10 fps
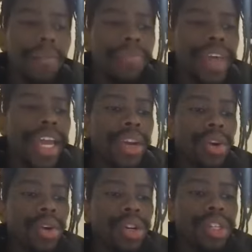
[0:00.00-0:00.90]
they
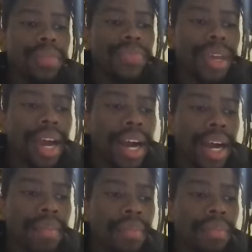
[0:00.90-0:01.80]
could
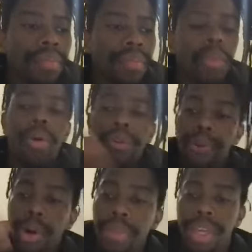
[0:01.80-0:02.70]
more
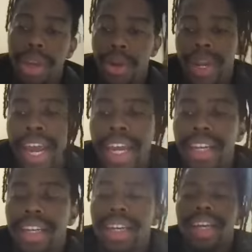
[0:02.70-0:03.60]
affordably
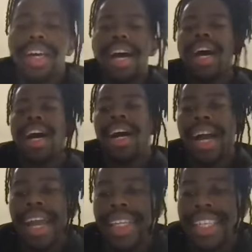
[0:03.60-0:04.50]
create,
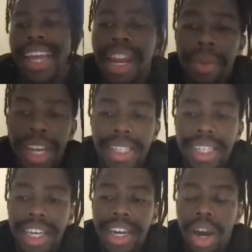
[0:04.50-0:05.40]
an animated
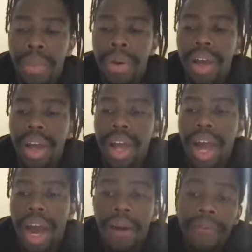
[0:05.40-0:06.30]
sitcom
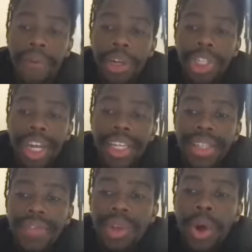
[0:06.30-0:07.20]
for Shades
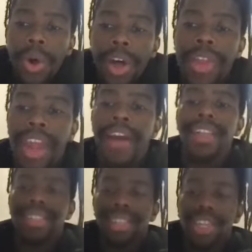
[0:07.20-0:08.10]
of Soul and the
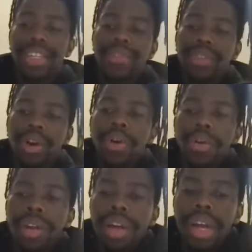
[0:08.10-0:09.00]
characters in Shades of
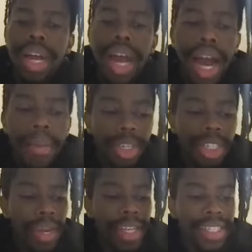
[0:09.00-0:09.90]
Soul,
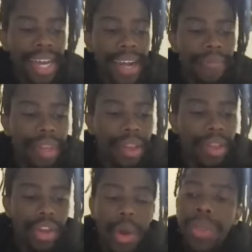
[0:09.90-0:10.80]
which means that
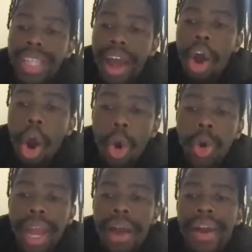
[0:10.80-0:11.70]
those that
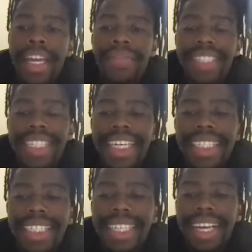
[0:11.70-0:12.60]
hold our
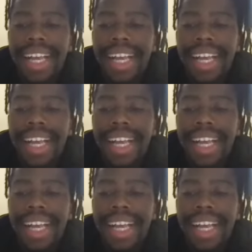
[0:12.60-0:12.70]
NFTs,